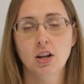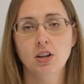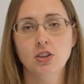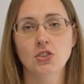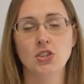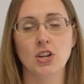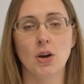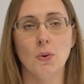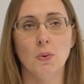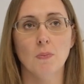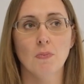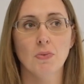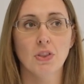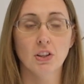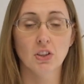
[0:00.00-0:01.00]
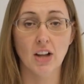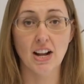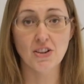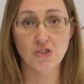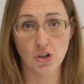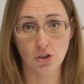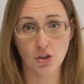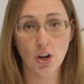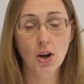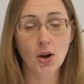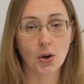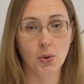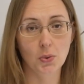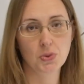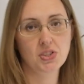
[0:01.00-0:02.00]
So the logic
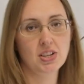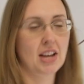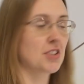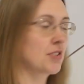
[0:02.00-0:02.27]
goes as